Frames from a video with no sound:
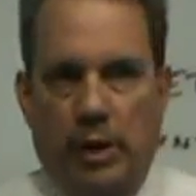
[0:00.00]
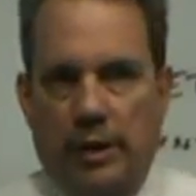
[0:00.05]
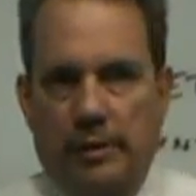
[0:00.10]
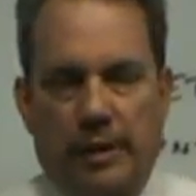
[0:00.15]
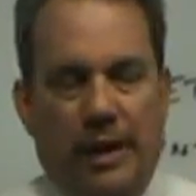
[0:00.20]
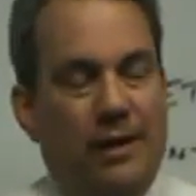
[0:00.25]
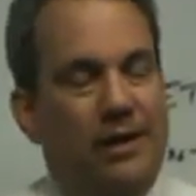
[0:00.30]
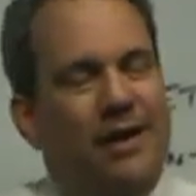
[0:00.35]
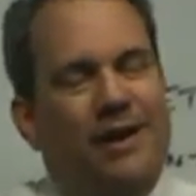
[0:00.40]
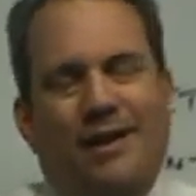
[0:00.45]

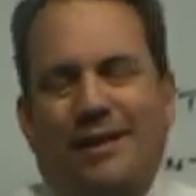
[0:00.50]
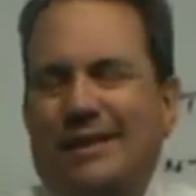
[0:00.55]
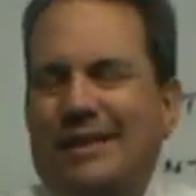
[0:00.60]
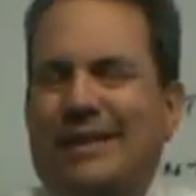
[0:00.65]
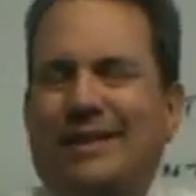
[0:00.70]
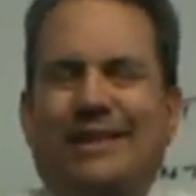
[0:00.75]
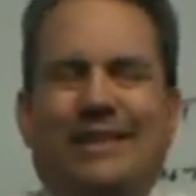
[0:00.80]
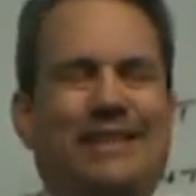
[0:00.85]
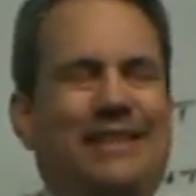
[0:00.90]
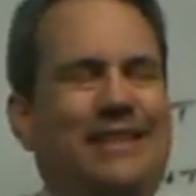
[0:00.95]
And
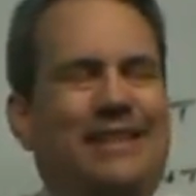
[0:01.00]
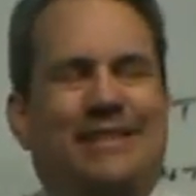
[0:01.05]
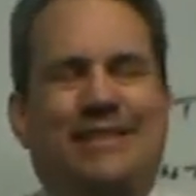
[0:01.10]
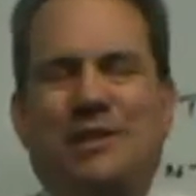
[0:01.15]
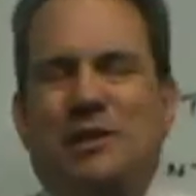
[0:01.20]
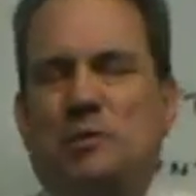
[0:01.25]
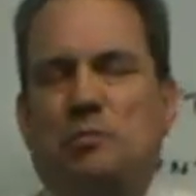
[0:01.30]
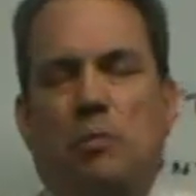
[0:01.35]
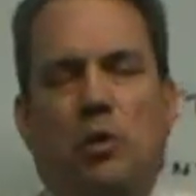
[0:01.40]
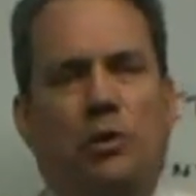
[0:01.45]
it's
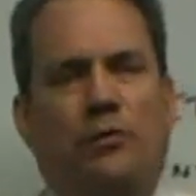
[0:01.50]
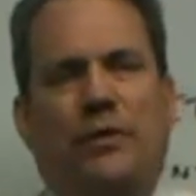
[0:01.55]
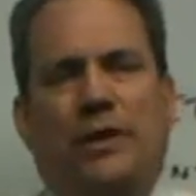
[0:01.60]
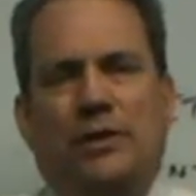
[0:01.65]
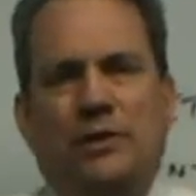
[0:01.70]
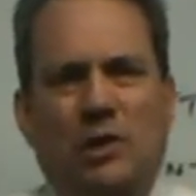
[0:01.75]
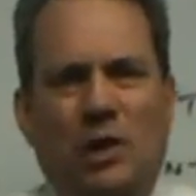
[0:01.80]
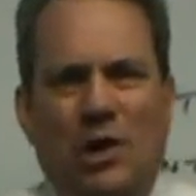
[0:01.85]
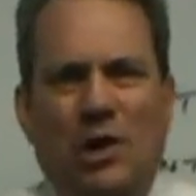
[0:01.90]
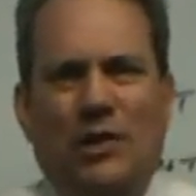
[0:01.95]
just Murphy's
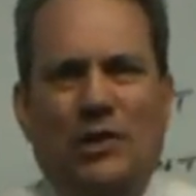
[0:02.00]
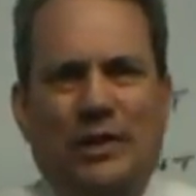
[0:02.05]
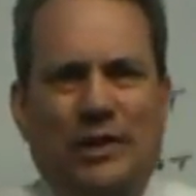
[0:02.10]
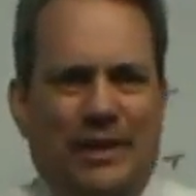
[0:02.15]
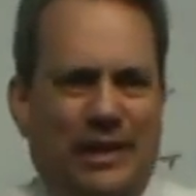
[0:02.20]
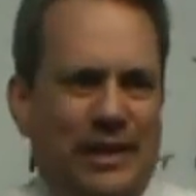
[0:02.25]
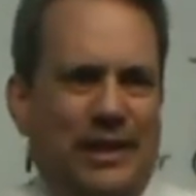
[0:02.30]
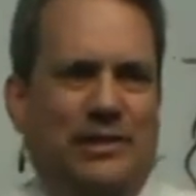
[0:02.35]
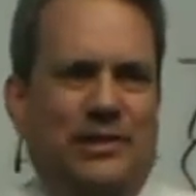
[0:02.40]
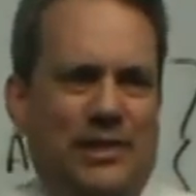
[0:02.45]
Law that
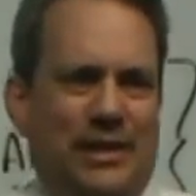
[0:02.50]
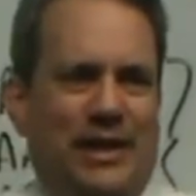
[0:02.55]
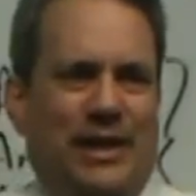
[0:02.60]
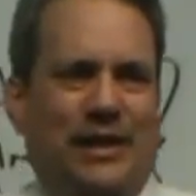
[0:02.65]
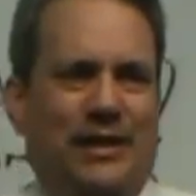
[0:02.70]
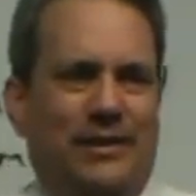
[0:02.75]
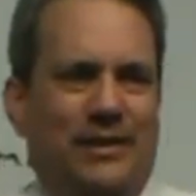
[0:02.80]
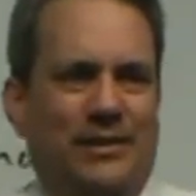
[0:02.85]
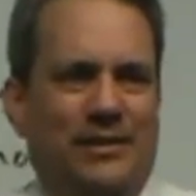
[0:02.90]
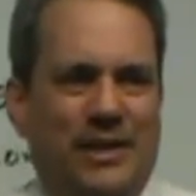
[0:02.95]
kicks
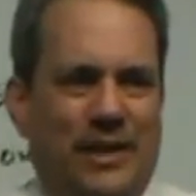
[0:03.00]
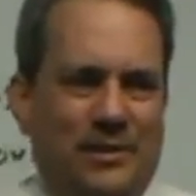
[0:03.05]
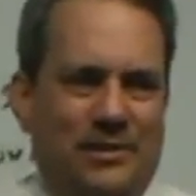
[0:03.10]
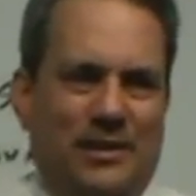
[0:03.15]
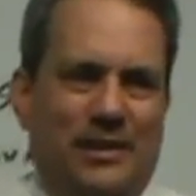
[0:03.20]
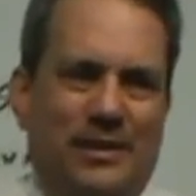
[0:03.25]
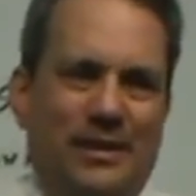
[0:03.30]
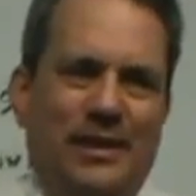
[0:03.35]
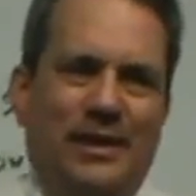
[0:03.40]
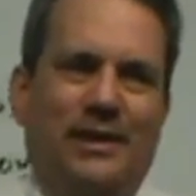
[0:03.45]
in that says
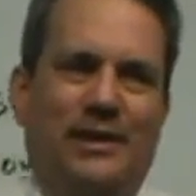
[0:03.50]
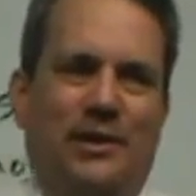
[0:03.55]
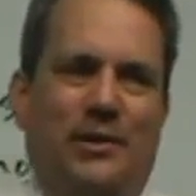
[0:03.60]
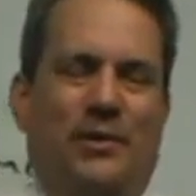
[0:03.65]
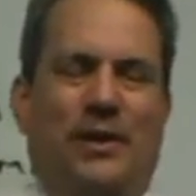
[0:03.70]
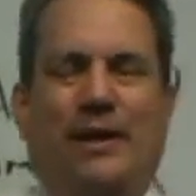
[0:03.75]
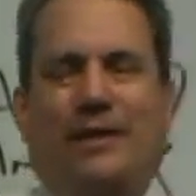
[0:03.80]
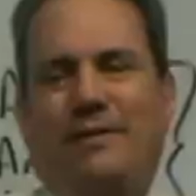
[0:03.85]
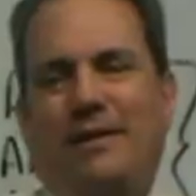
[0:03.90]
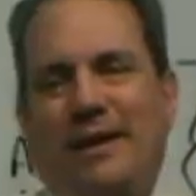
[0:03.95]
that, you know,
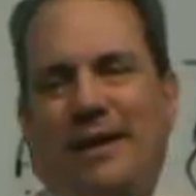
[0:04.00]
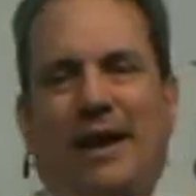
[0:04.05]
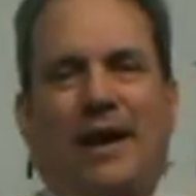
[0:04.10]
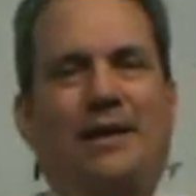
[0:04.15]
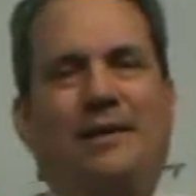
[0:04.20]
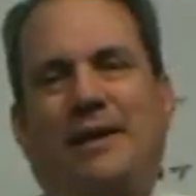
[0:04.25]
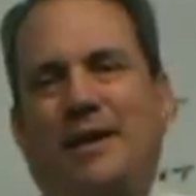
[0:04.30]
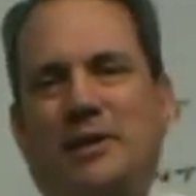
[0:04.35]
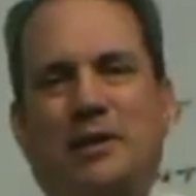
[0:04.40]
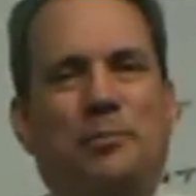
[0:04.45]
they
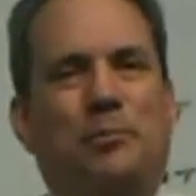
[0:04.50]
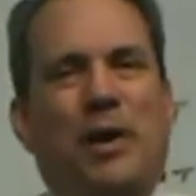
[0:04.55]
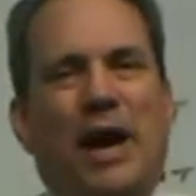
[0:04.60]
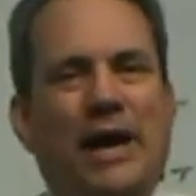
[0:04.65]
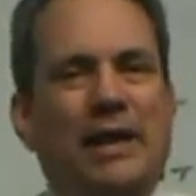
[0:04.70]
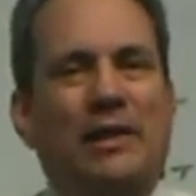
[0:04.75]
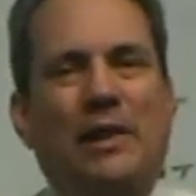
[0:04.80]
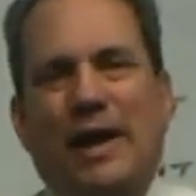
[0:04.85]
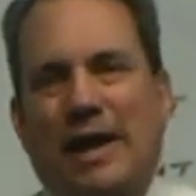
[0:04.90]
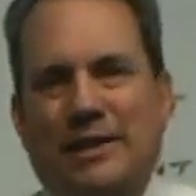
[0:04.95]
get to pay
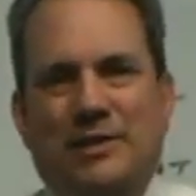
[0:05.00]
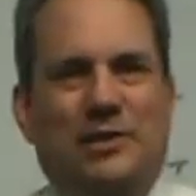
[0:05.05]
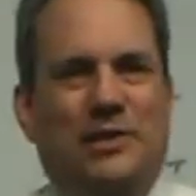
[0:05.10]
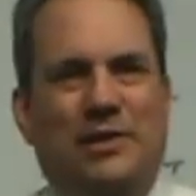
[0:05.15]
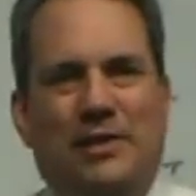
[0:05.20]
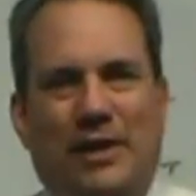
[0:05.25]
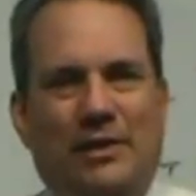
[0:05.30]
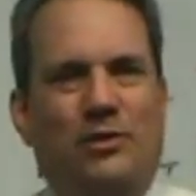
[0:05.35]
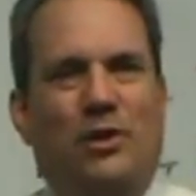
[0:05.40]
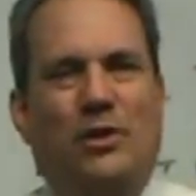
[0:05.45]
less than
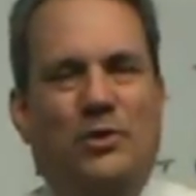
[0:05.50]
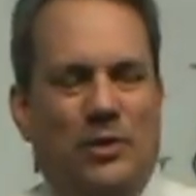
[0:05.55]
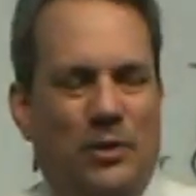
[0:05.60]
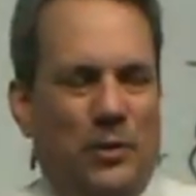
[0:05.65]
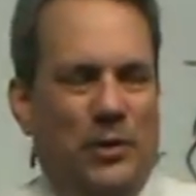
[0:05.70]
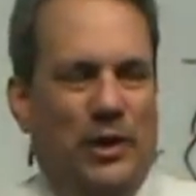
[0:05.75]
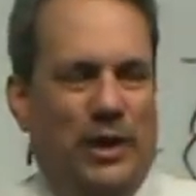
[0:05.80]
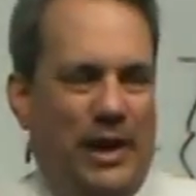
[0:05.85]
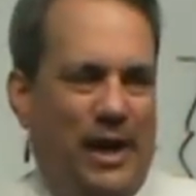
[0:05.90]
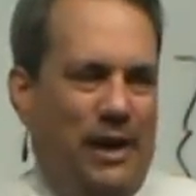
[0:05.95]
they thought they were
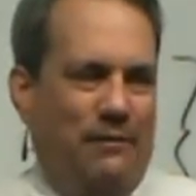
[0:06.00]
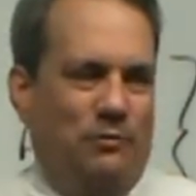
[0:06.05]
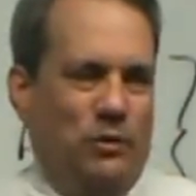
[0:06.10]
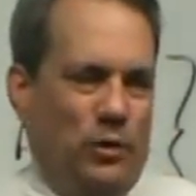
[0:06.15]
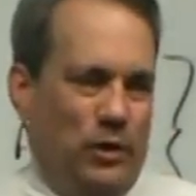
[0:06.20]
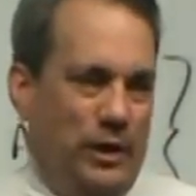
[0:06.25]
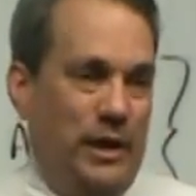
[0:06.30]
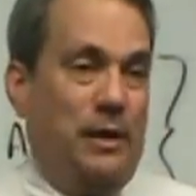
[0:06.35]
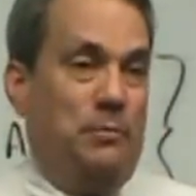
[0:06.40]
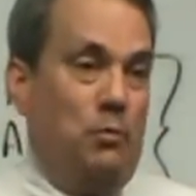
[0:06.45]
going to have to,
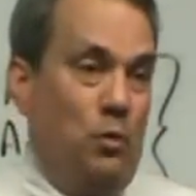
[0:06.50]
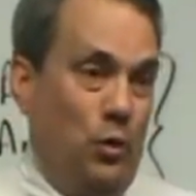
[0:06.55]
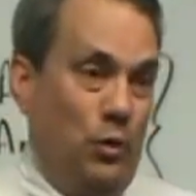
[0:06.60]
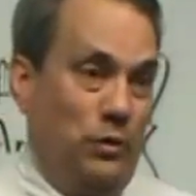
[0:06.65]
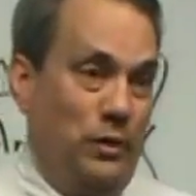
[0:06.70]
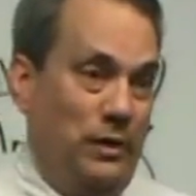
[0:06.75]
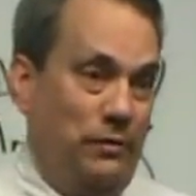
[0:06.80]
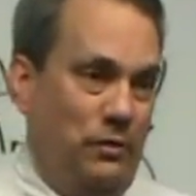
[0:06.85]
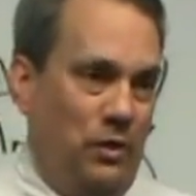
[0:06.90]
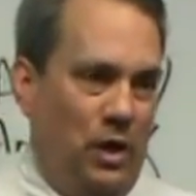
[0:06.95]
or get more than
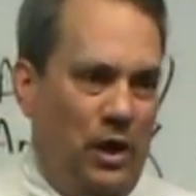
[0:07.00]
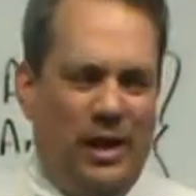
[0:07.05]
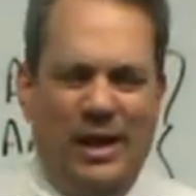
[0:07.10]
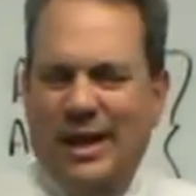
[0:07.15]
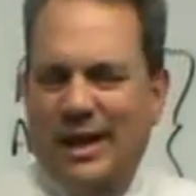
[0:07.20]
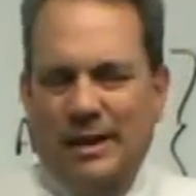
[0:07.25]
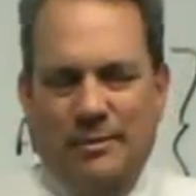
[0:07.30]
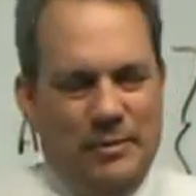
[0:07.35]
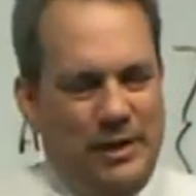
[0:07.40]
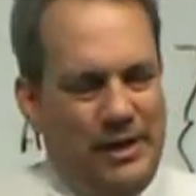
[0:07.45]
they thought.
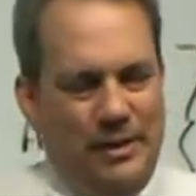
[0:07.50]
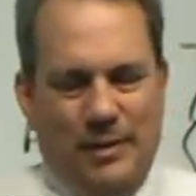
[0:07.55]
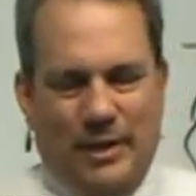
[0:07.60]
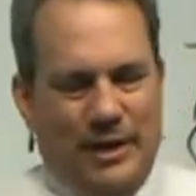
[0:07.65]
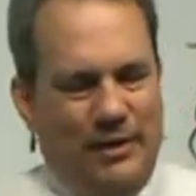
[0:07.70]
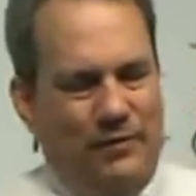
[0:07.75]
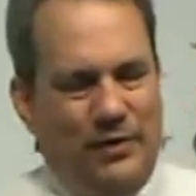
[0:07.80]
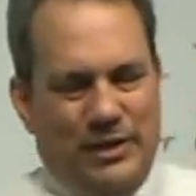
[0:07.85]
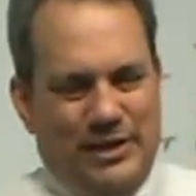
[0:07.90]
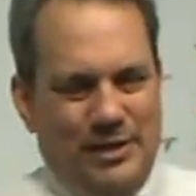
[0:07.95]
But
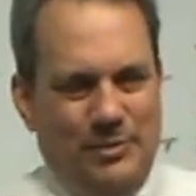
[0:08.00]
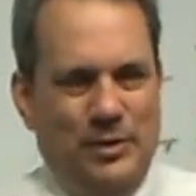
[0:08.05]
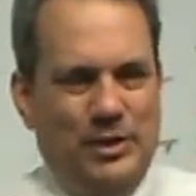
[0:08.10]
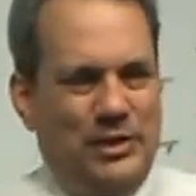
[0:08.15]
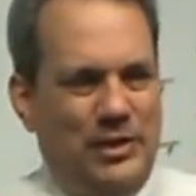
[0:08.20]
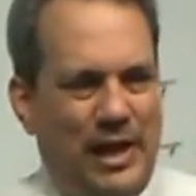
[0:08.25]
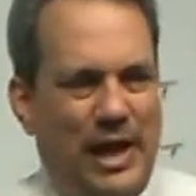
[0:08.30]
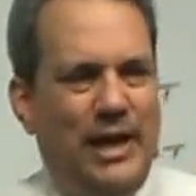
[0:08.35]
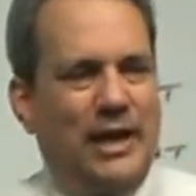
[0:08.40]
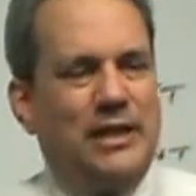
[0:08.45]
if it's a
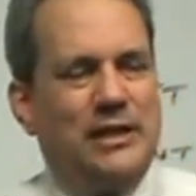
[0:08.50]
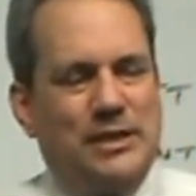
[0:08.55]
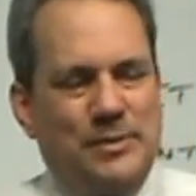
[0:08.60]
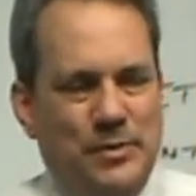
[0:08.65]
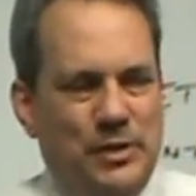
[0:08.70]
mistake, it's a